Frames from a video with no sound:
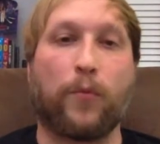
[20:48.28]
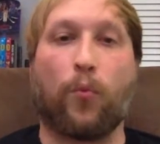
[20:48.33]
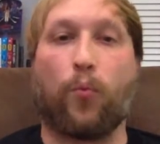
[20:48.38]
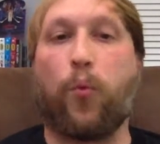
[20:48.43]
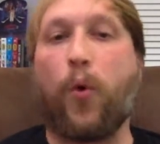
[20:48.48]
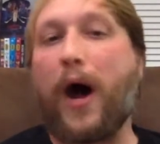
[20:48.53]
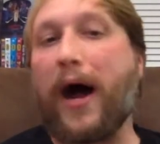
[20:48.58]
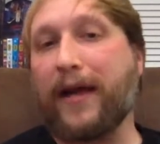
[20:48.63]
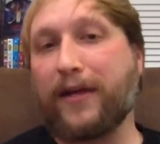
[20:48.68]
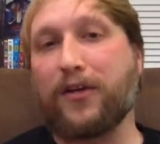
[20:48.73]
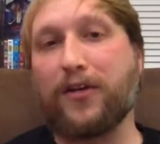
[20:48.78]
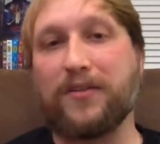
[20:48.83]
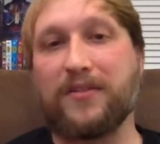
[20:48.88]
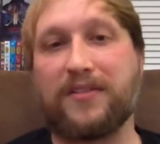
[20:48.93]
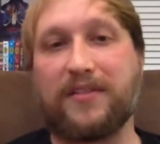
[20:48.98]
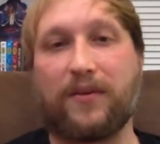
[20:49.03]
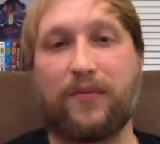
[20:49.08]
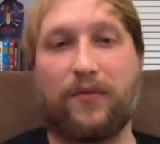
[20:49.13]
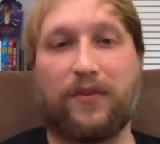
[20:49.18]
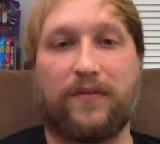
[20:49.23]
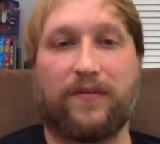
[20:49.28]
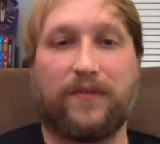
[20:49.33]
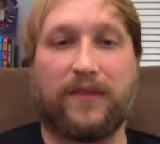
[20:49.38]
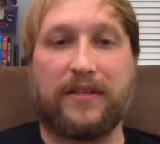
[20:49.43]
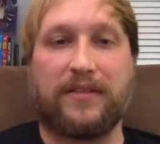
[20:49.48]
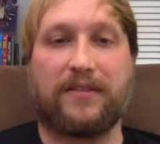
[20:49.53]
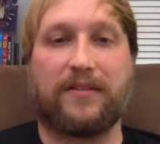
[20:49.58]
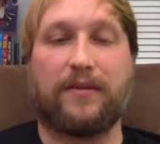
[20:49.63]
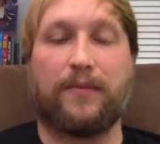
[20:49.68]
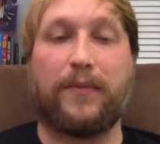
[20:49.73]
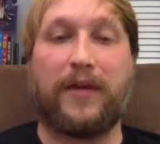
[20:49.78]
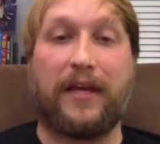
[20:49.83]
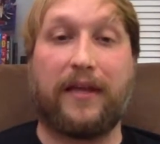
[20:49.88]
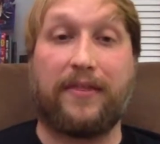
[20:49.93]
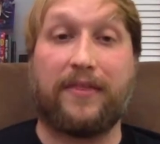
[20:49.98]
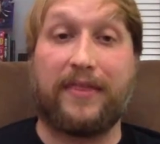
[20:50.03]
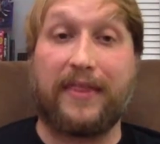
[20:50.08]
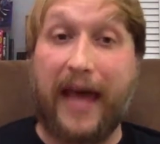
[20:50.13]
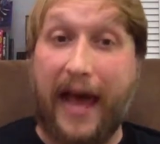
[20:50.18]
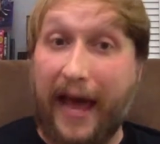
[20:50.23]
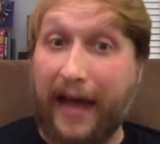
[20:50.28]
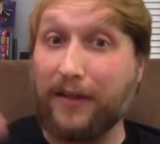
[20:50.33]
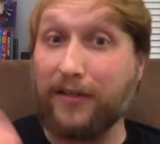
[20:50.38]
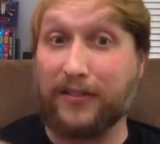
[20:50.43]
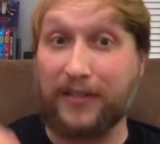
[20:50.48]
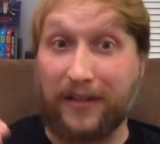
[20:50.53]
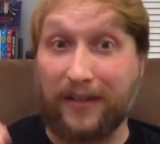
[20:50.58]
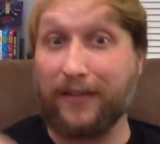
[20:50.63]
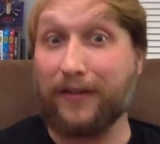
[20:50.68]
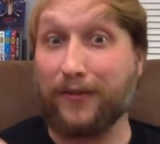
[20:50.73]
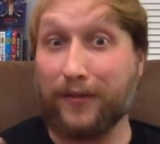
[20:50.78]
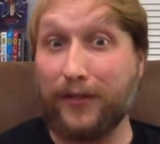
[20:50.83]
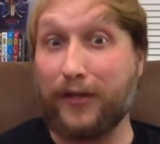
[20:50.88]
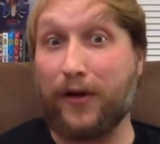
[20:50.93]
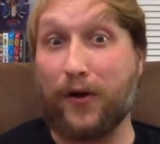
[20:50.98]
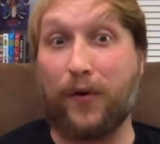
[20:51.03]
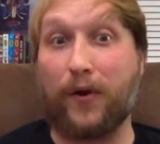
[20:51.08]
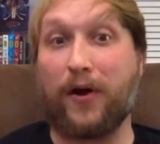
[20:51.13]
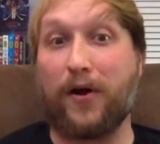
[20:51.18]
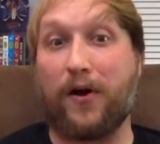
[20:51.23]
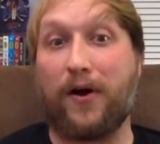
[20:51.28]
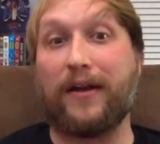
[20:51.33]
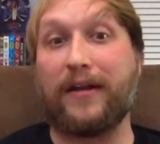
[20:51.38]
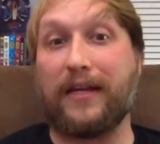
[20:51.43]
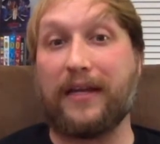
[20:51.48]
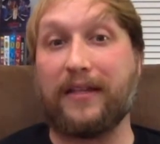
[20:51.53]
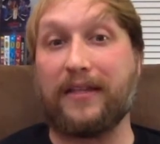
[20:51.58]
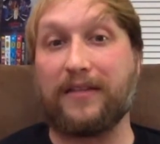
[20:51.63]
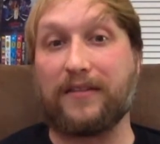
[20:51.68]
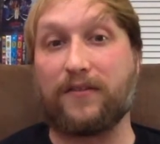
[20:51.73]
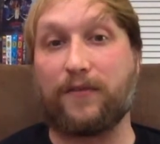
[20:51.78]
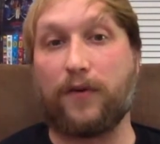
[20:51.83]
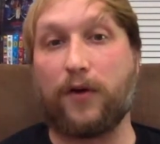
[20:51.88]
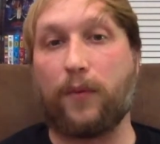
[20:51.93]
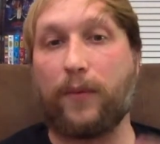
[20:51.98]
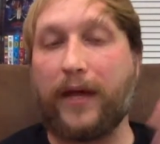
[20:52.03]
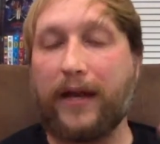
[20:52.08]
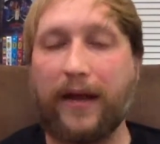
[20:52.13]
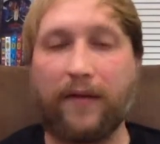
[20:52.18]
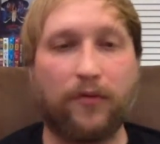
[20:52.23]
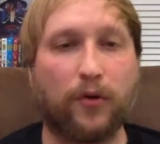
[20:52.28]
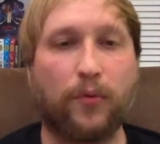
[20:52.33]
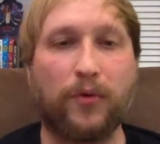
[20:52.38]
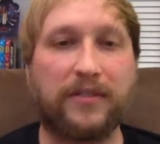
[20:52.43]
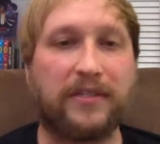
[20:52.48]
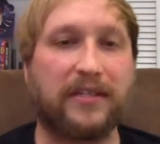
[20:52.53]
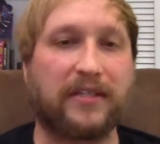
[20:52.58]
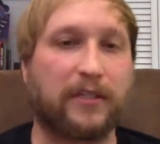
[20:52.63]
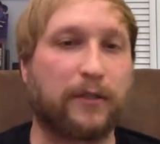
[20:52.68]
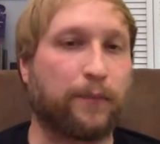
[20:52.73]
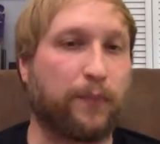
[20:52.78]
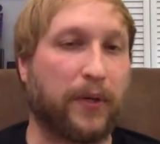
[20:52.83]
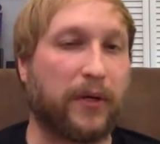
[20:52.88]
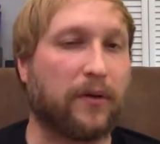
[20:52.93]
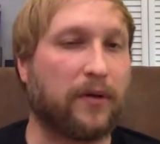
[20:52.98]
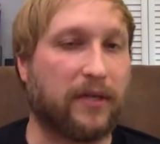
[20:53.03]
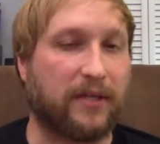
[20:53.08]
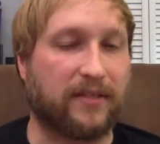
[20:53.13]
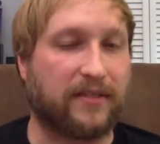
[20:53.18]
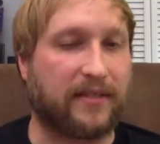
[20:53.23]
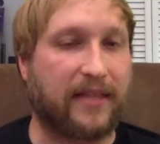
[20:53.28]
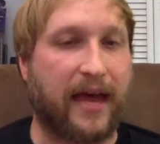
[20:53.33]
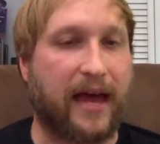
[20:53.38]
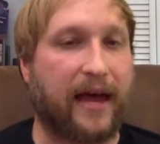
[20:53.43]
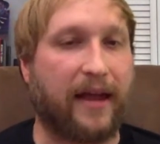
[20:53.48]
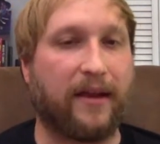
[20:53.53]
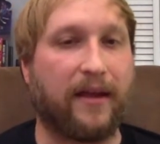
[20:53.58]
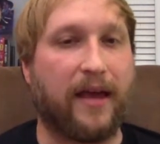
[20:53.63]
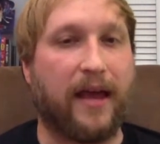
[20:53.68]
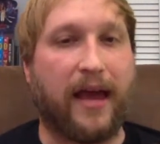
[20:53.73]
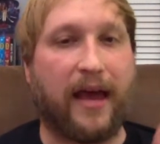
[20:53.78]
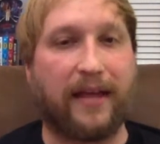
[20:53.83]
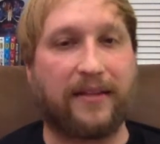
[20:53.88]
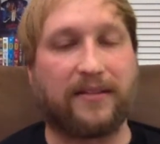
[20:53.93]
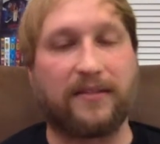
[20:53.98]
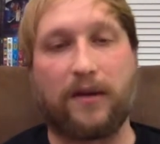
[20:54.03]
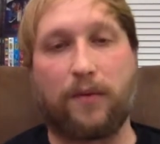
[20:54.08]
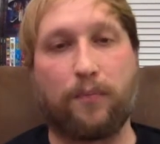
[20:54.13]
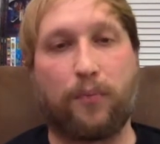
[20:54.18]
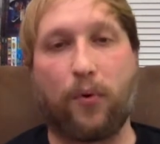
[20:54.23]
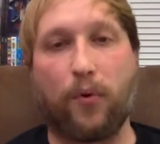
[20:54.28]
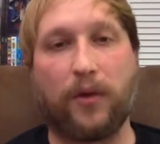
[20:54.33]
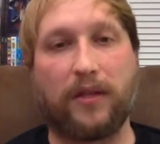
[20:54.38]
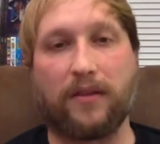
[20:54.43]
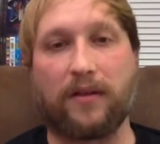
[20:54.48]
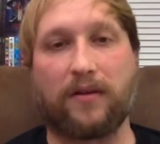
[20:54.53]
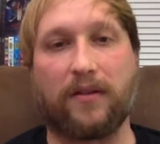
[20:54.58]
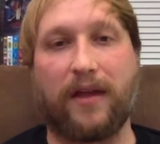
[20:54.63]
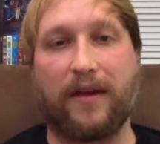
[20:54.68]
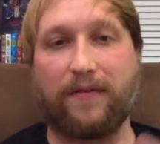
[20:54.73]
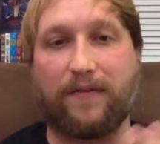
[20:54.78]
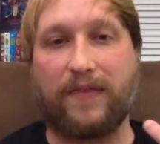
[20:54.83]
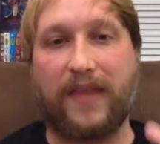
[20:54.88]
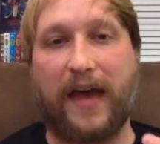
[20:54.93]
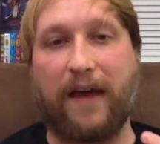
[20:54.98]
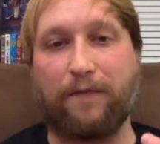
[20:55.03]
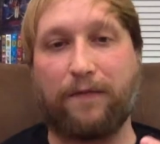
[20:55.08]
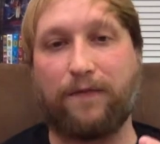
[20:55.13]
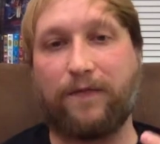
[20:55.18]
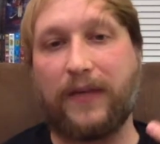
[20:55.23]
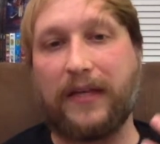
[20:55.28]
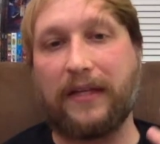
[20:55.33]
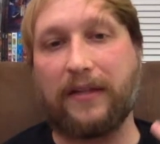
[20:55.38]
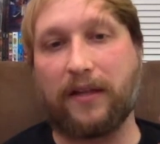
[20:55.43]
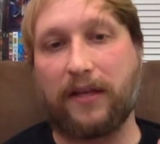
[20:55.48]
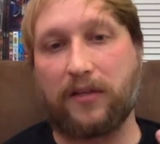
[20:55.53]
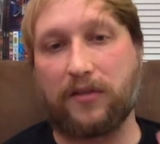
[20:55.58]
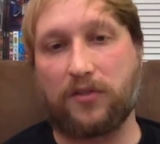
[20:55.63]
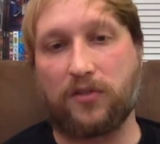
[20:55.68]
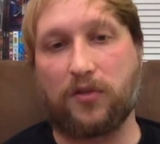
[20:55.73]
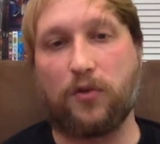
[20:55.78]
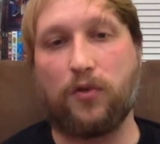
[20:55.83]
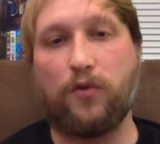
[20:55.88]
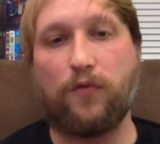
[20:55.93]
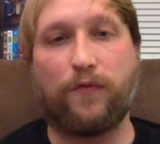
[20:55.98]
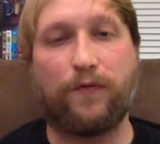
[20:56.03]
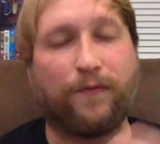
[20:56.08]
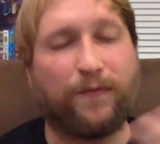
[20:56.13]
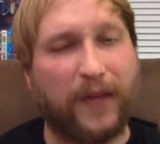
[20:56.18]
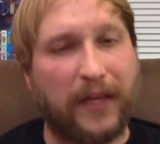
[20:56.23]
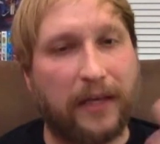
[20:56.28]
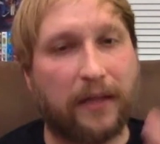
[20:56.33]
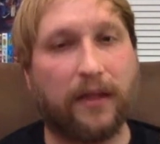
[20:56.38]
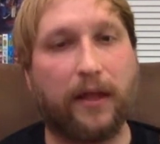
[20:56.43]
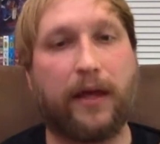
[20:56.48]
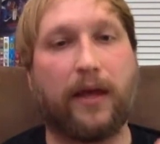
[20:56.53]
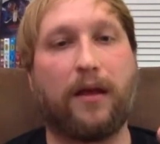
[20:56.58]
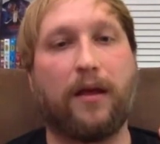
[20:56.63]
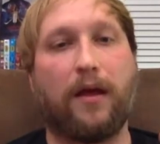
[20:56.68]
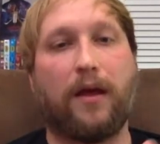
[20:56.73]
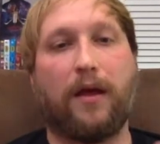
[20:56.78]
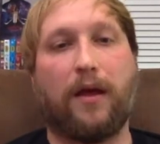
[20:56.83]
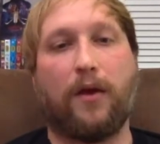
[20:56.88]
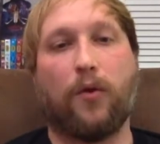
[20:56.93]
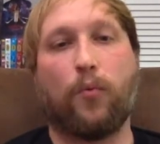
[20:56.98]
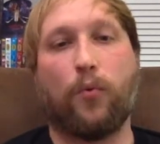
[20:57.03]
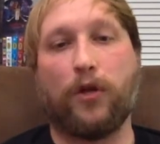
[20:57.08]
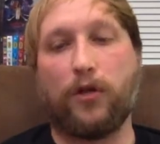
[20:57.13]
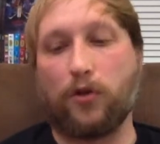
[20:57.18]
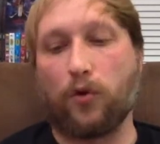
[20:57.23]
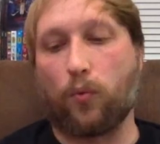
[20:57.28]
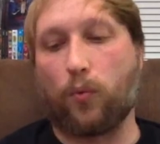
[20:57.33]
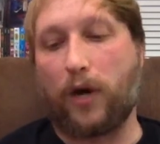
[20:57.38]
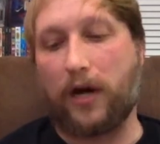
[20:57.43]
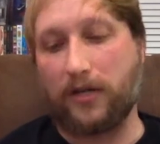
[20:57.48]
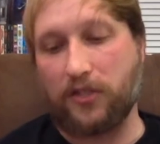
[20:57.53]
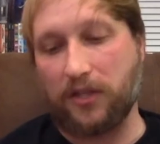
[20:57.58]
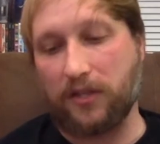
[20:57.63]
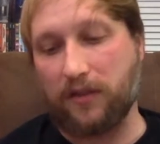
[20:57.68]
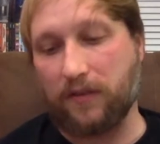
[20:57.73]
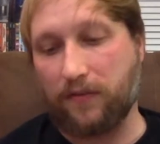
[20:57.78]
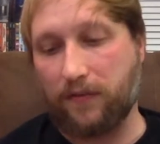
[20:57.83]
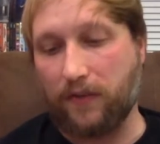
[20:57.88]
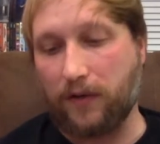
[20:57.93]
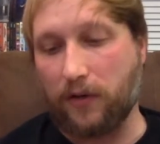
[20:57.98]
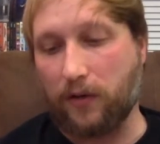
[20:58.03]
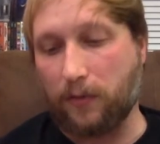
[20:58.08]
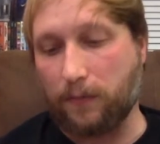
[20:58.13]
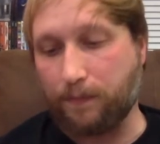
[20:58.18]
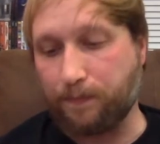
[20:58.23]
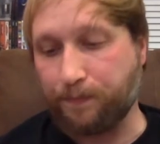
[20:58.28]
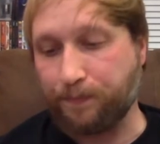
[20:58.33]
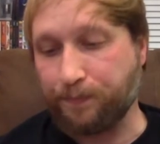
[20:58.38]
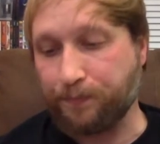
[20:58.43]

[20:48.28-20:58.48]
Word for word: why couldn't someone have listened to me? That is clearly going on in this film. And everyone's experienced that at some point in their life, that feeling. So you feel it when you're watching the film.